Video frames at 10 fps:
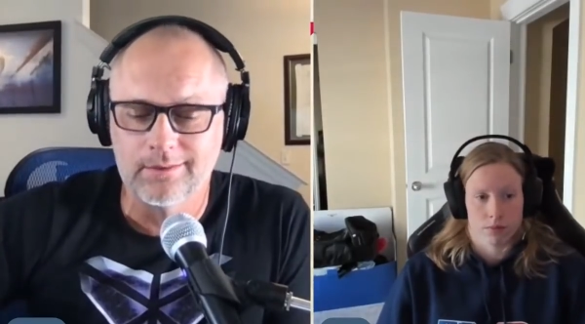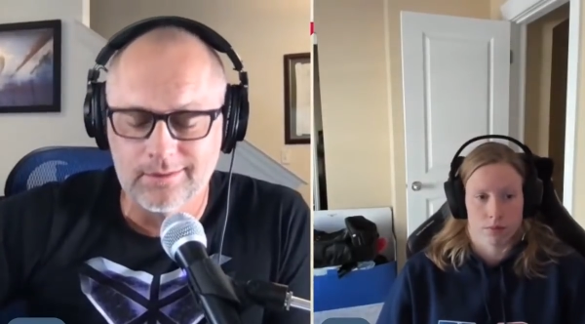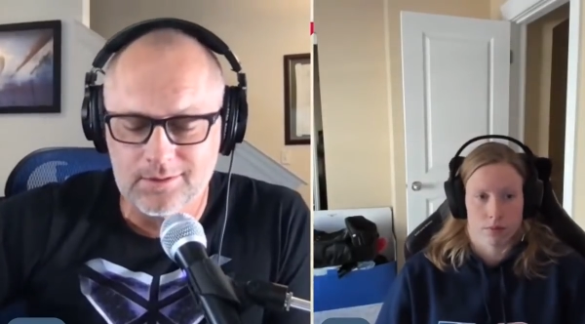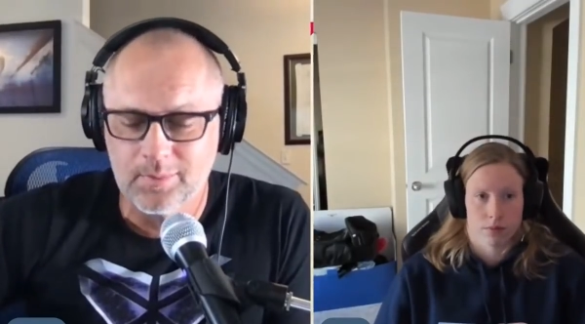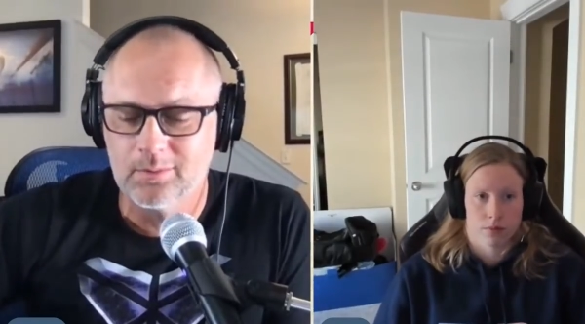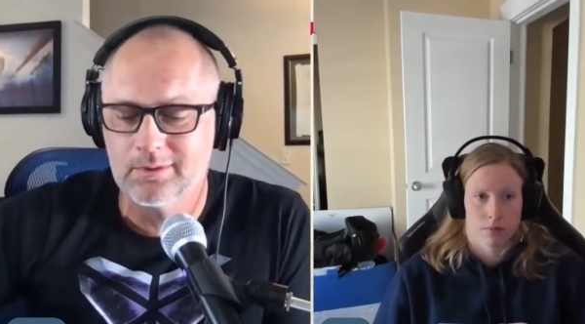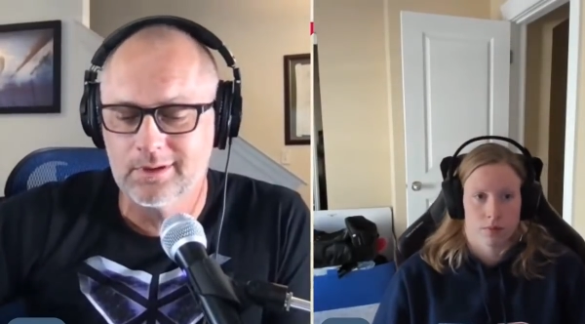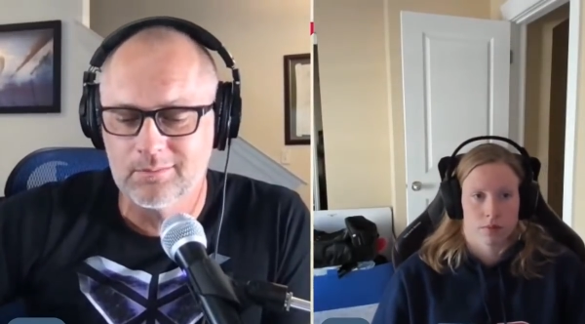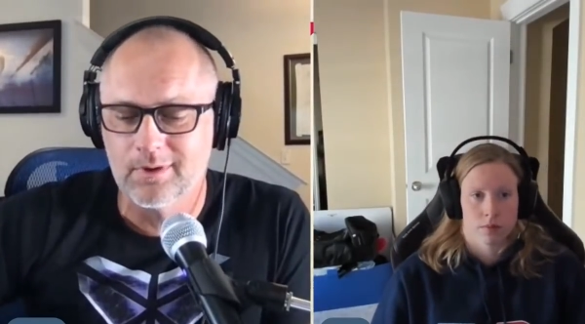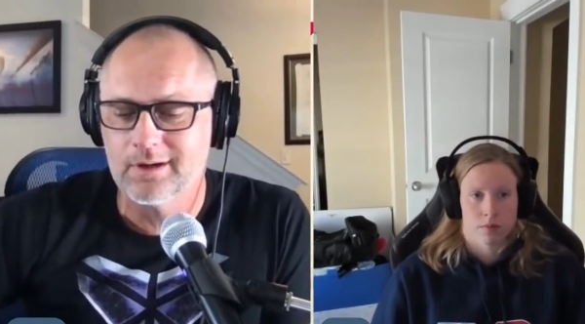Speaker 1: these people
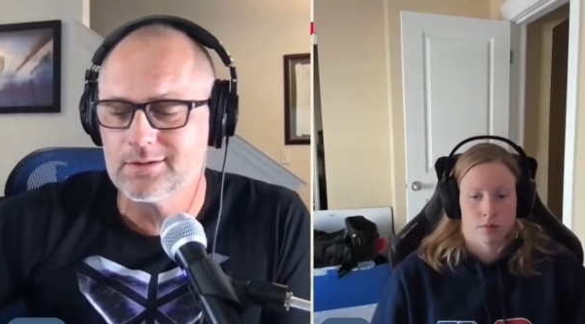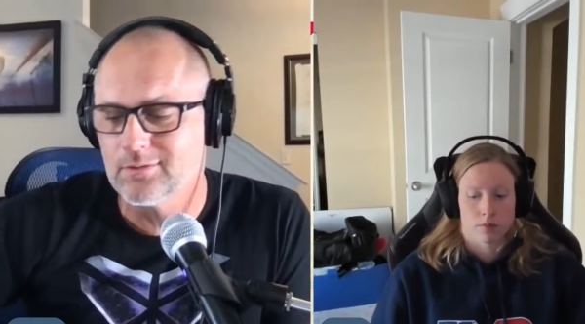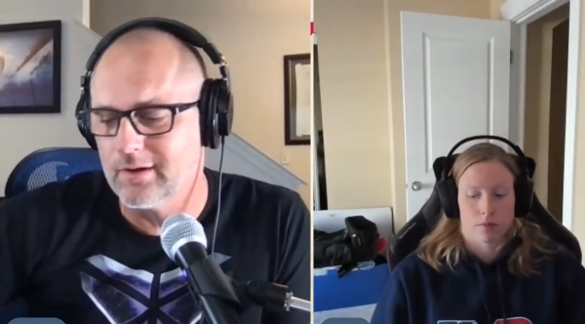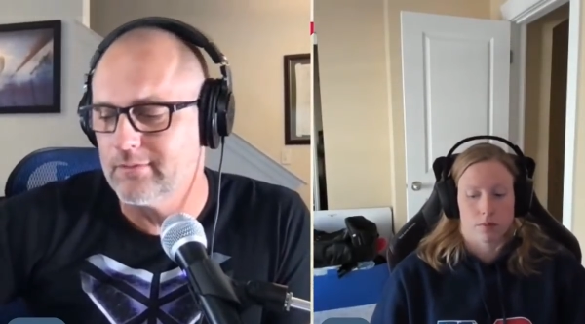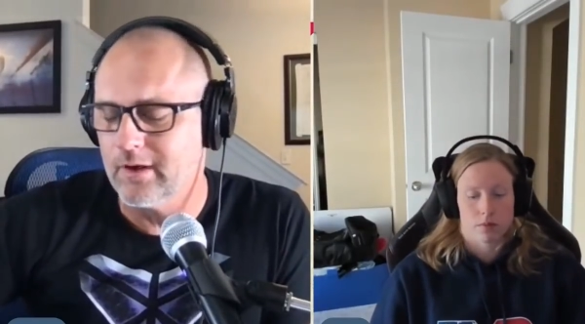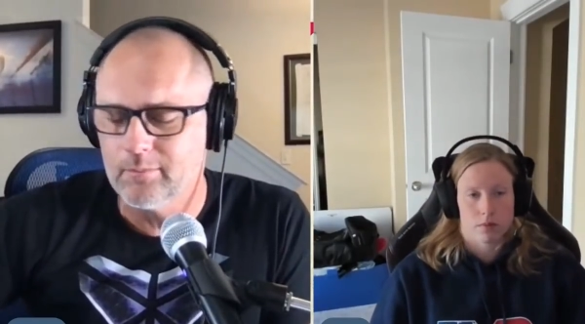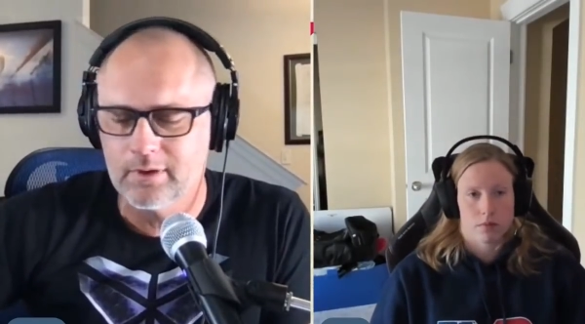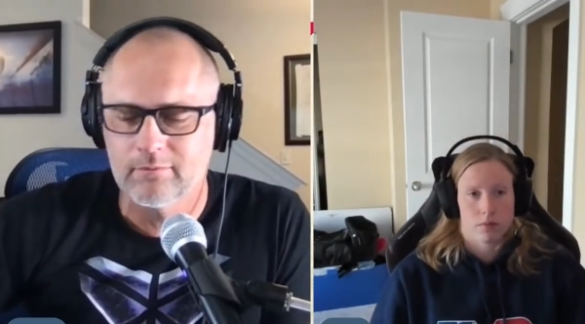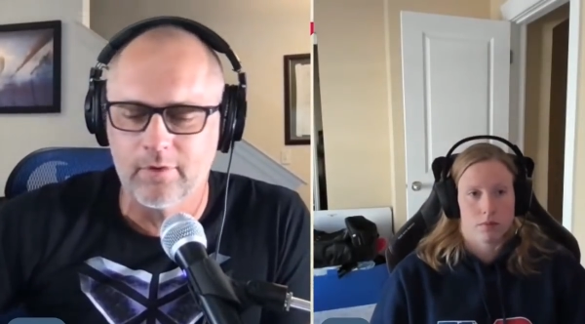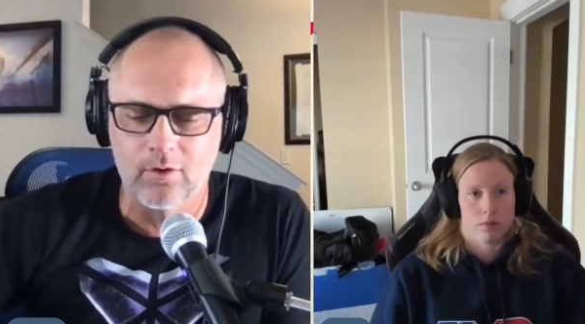need money, so I've I've
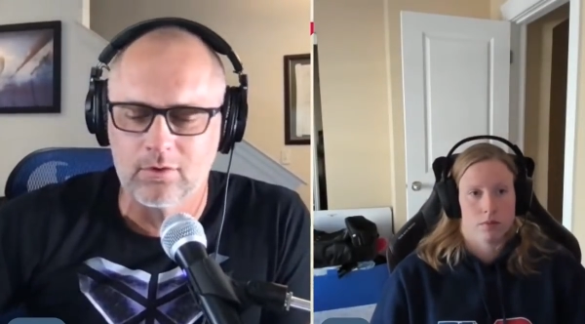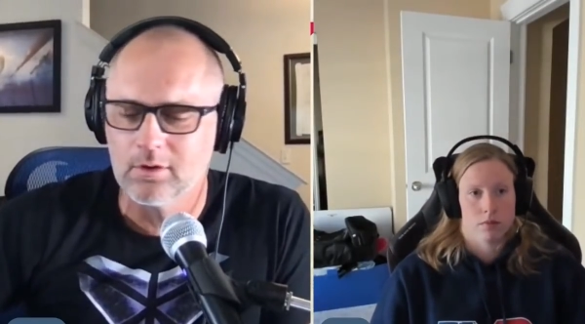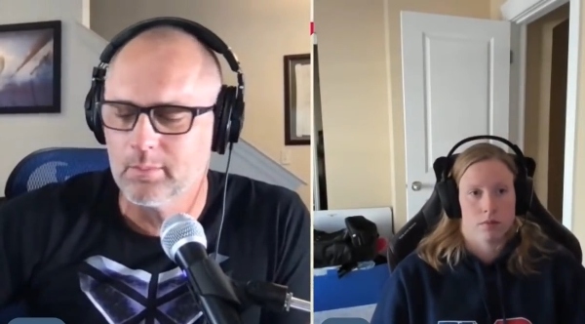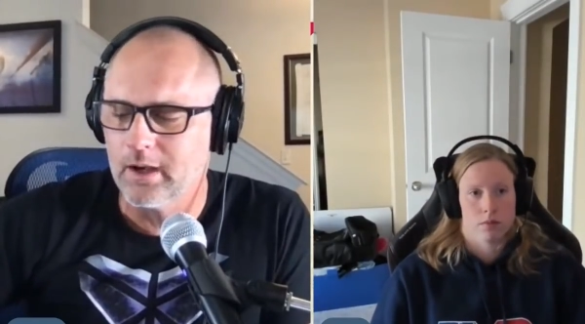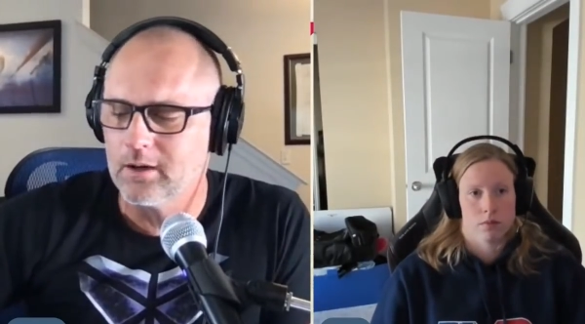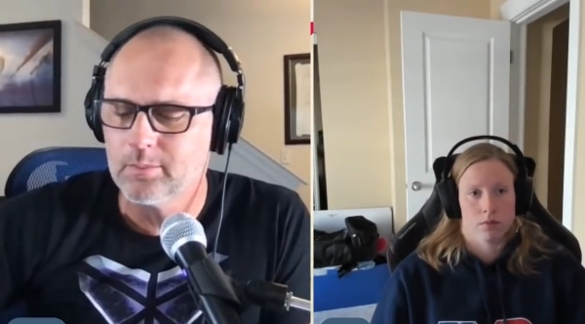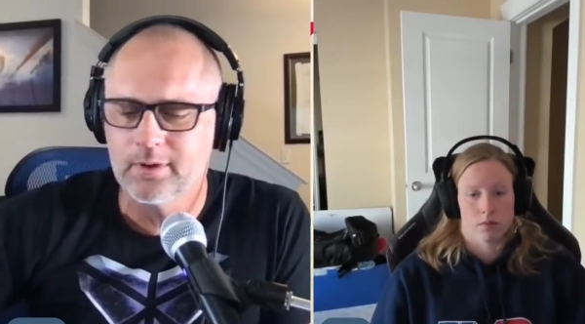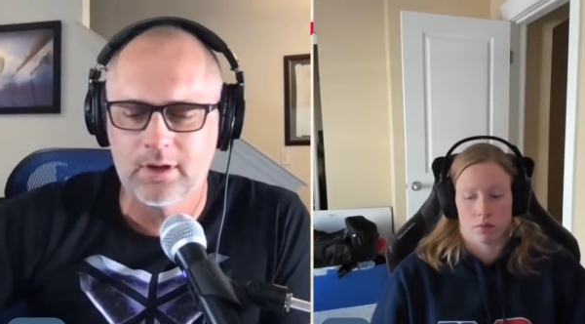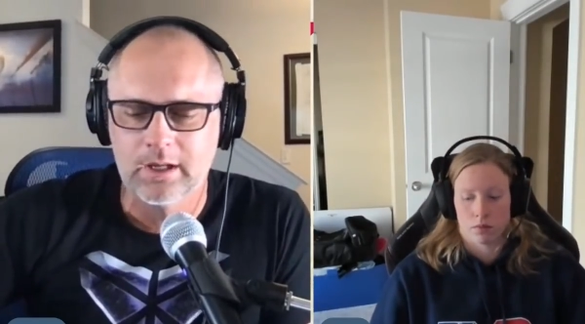been vocal about it, but